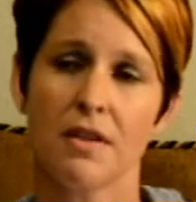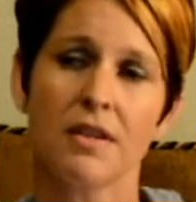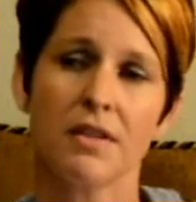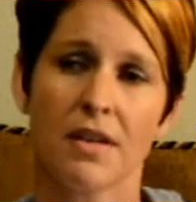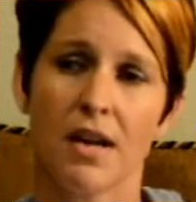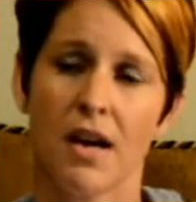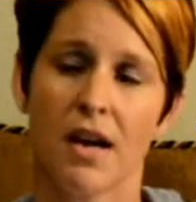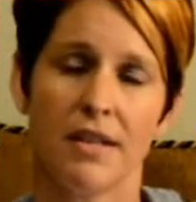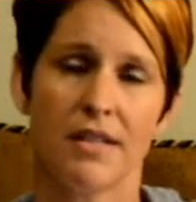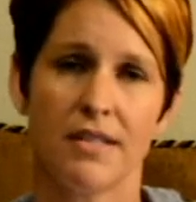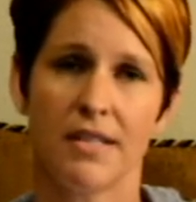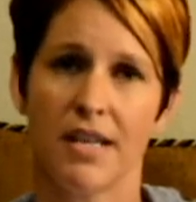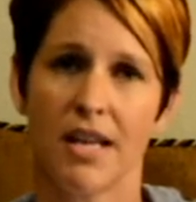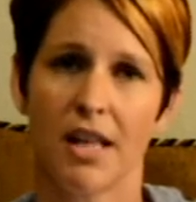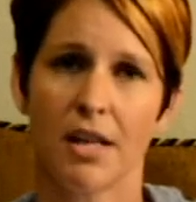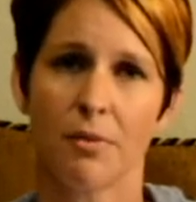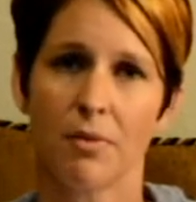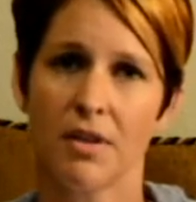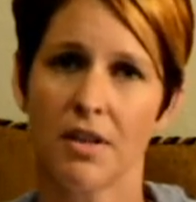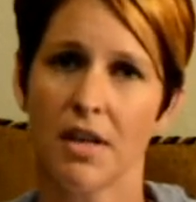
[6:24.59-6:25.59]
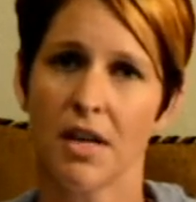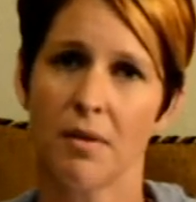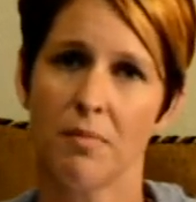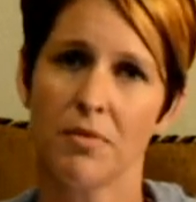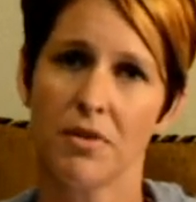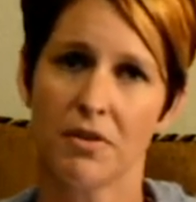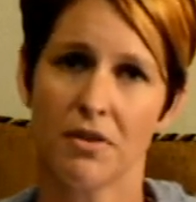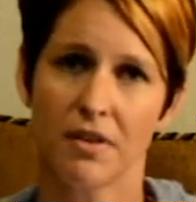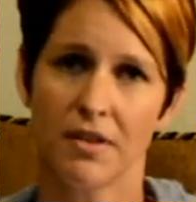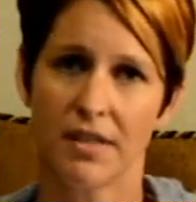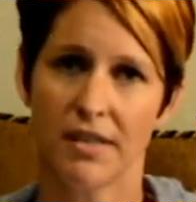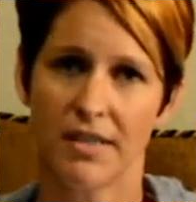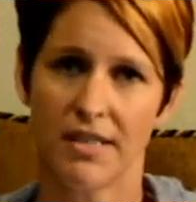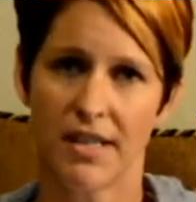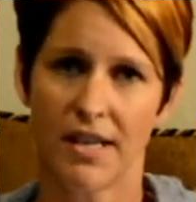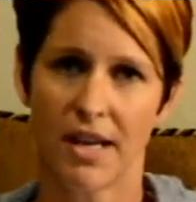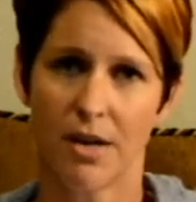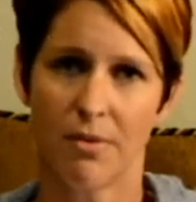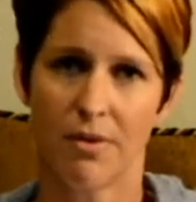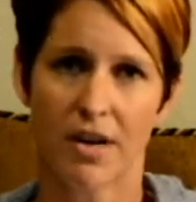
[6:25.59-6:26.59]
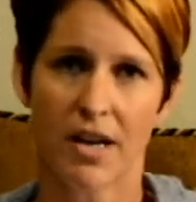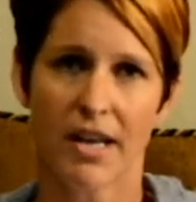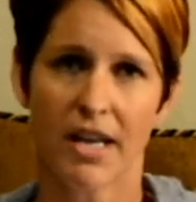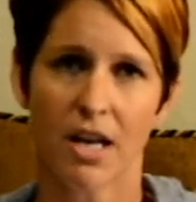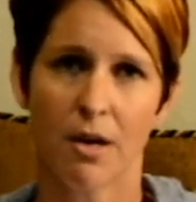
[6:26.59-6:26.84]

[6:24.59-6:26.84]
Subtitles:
that God's telling with him during the day when I